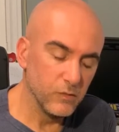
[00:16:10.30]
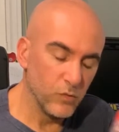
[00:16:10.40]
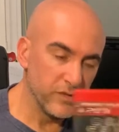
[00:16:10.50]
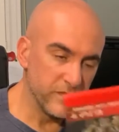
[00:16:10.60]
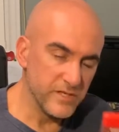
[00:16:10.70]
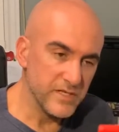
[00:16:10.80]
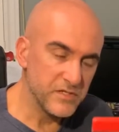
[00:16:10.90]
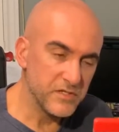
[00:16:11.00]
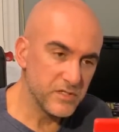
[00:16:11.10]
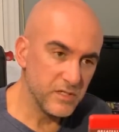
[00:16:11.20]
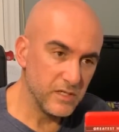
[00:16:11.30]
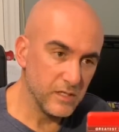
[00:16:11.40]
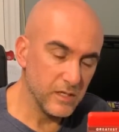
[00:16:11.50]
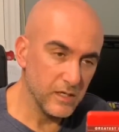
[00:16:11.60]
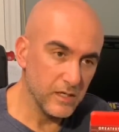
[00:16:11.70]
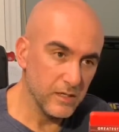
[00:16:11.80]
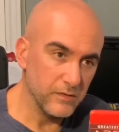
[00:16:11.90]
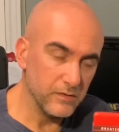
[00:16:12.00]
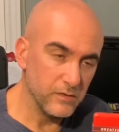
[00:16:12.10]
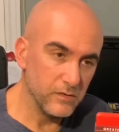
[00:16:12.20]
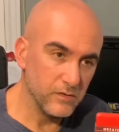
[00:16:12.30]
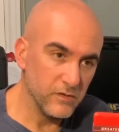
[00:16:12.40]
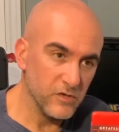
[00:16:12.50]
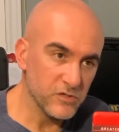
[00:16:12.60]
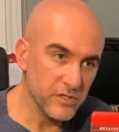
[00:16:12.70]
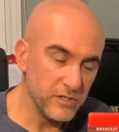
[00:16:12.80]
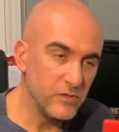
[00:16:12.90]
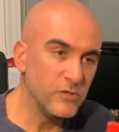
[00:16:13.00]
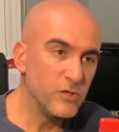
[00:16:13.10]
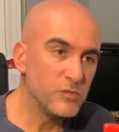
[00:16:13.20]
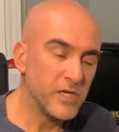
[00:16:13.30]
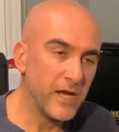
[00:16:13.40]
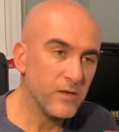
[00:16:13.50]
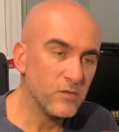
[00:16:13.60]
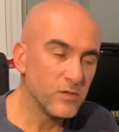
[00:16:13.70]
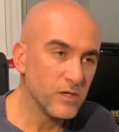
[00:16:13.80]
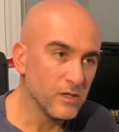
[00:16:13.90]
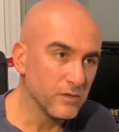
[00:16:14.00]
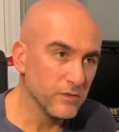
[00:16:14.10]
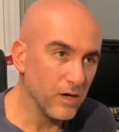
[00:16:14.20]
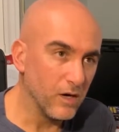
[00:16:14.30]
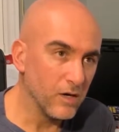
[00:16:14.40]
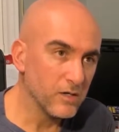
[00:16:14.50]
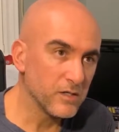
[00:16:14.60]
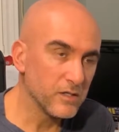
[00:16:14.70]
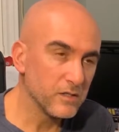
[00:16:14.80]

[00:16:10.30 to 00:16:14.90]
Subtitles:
With this, there's a YouTube channel called Arc